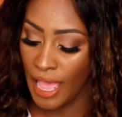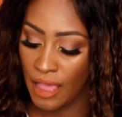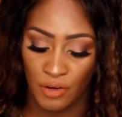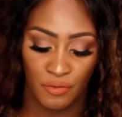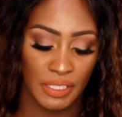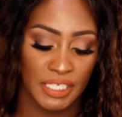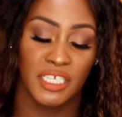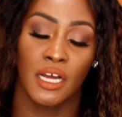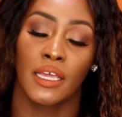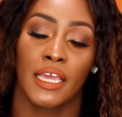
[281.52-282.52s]
haven't really
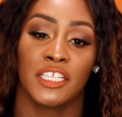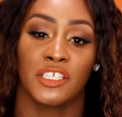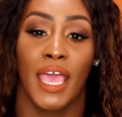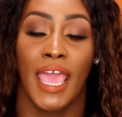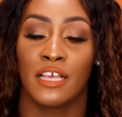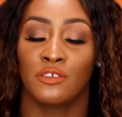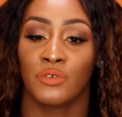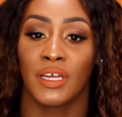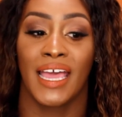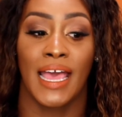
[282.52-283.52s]
dug into
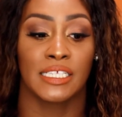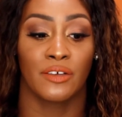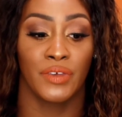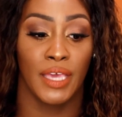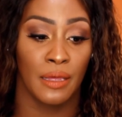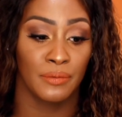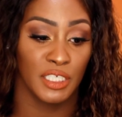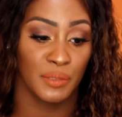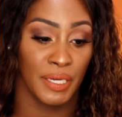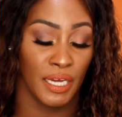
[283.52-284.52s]
hazelnut as of yet
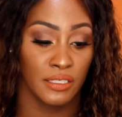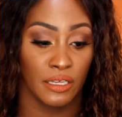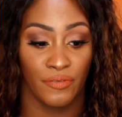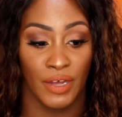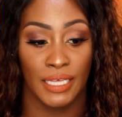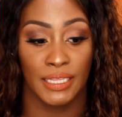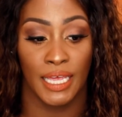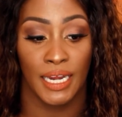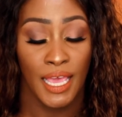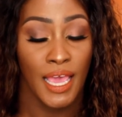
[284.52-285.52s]
just because I find
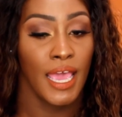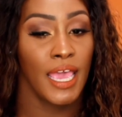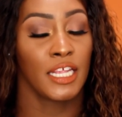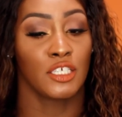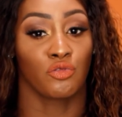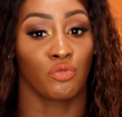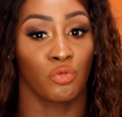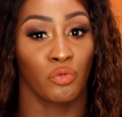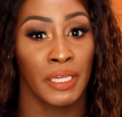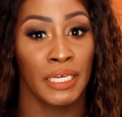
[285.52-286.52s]
that it is
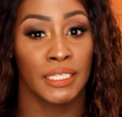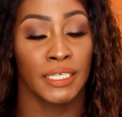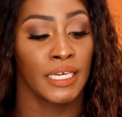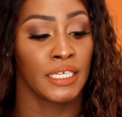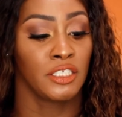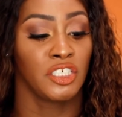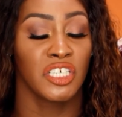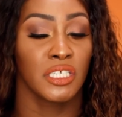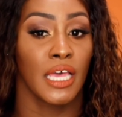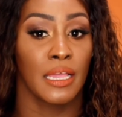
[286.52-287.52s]
really
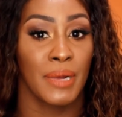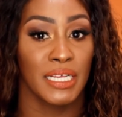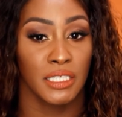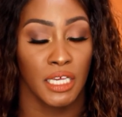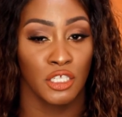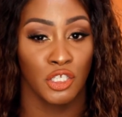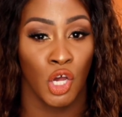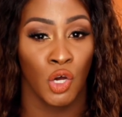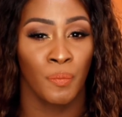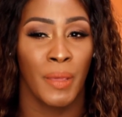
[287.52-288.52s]
just like my skin
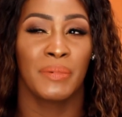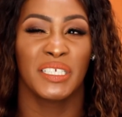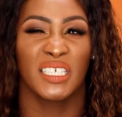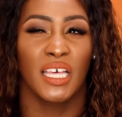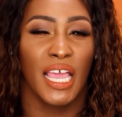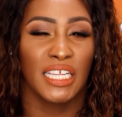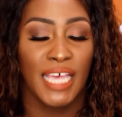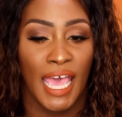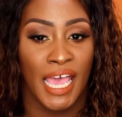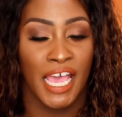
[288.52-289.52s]
tone, maybe just like a
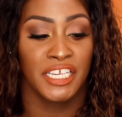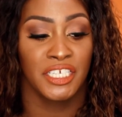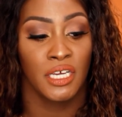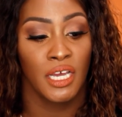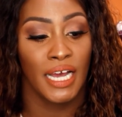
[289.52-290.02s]
tad,